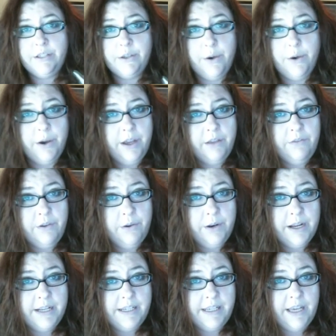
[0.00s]
So I'll give you an
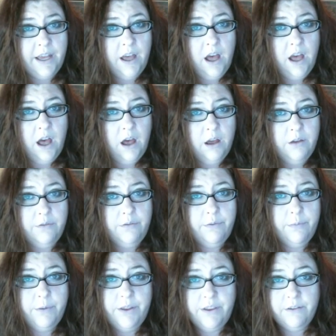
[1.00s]
idea of,
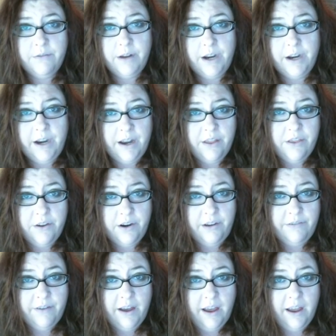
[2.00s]
with it running at
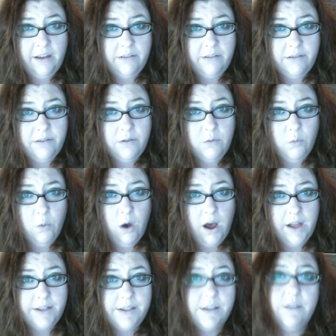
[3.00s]
thirty-five
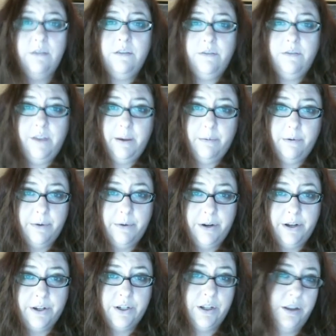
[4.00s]
watts of the vapor
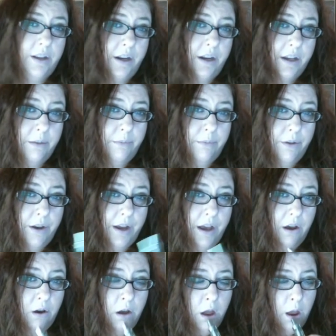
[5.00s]
production that I can put
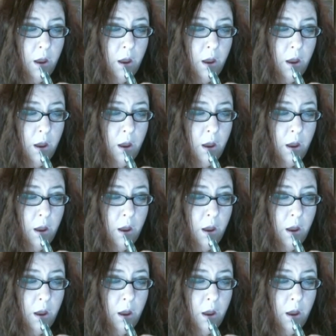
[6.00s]
out.